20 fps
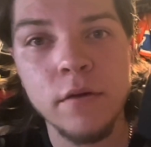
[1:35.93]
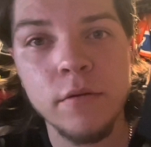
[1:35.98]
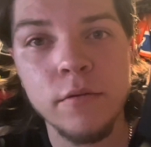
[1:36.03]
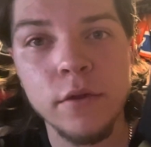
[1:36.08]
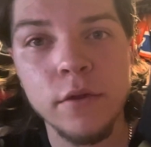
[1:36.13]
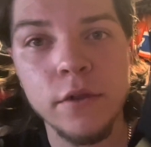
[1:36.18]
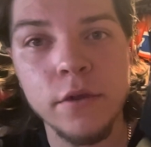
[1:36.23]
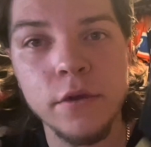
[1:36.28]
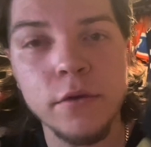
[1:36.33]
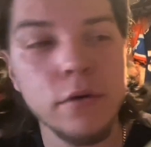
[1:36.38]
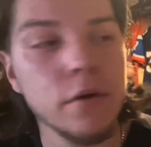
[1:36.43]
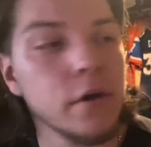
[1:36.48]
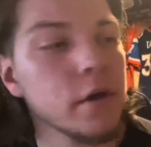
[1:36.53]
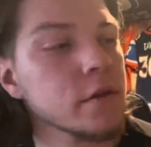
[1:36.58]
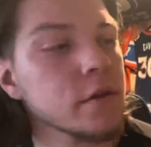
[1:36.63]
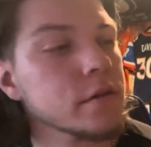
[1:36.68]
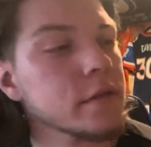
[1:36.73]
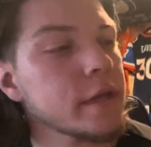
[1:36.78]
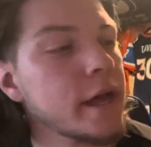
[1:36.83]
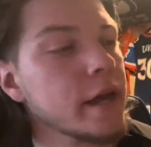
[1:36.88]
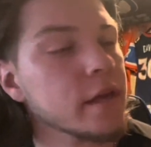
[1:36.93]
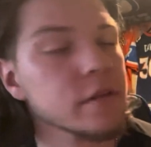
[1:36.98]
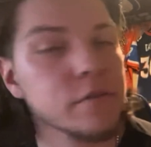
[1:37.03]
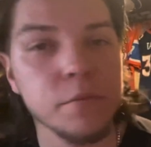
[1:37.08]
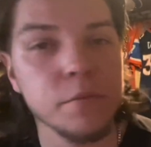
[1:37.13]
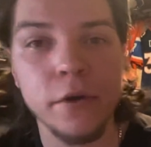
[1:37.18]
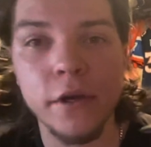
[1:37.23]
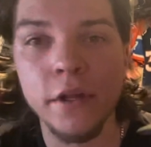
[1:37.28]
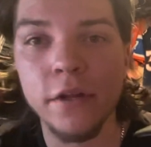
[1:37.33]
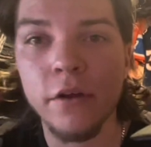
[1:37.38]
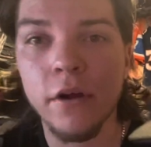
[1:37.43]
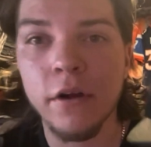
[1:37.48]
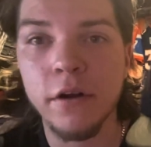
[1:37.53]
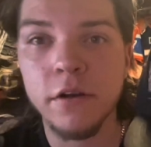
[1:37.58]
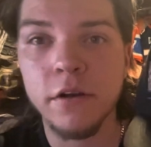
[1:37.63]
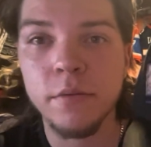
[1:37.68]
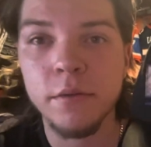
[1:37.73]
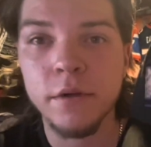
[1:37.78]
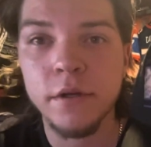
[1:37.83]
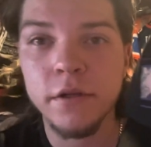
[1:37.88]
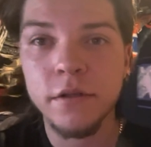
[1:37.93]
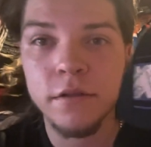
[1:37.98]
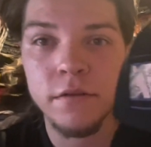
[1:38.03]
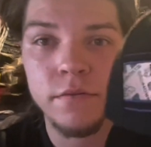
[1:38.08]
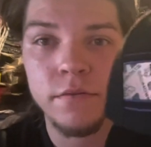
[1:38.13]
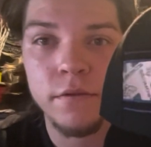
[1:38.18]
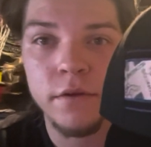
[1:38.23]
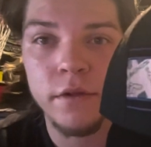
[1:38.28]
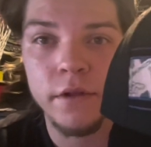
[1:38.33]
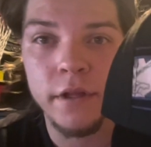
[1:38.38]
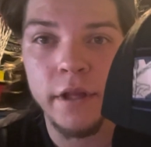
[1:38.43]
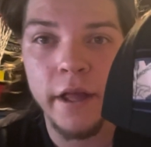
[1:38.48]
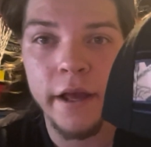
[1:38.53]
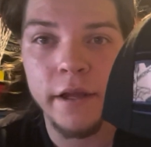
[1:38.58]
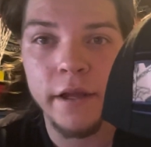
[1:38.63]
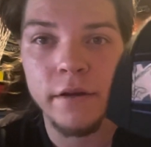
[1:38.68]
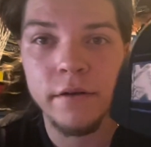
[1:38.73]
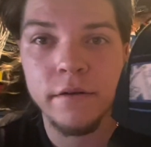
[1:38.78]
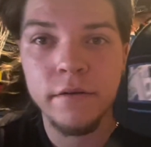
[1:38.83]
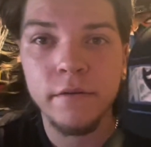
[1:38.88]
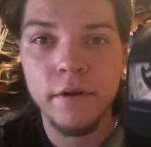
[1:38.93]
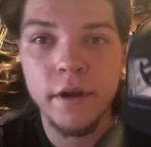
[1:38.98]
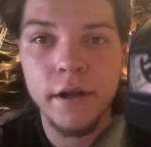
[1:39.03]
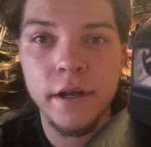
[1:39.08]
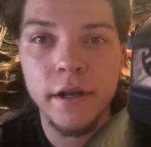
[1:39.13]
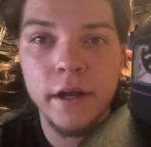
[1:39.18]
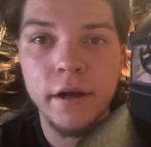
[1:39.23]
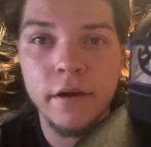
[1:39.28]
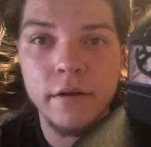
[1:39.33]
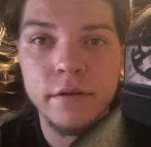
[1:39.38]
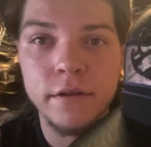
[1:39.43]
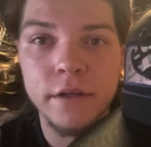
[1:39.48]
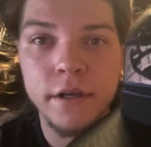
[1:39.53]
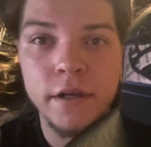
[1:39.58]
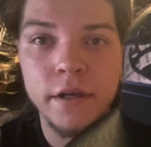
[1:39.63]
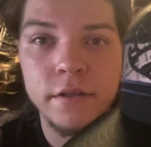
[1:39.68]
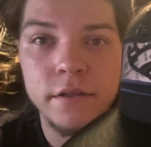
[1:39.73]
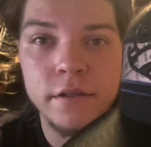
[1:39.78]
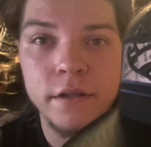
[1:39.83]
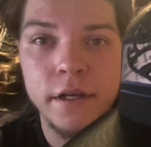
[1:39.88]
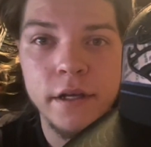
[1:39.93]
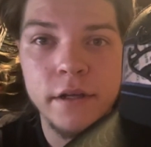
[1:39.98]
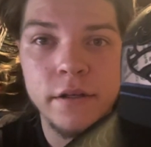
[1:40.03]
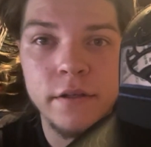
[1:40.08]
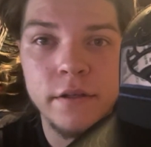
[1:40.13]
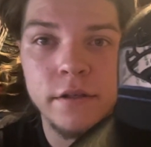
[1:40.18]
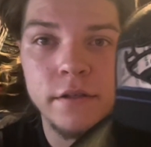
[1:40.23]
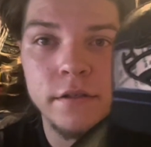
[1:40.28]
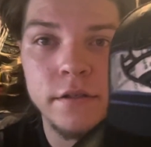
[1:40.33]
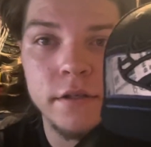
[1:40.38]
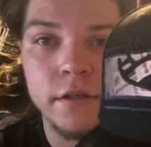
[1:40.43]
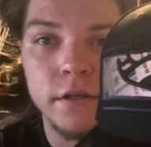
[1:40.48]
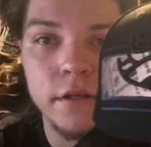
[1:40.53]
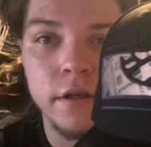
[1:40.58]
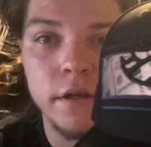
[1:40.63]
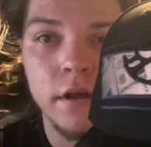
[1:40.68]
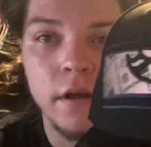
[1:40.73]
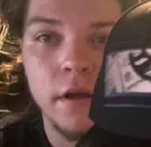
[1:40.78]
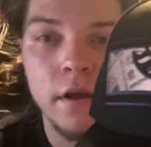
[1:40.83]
Really cool. Other than that, it's pretty dark, but it's really light right now. And you guys can actually see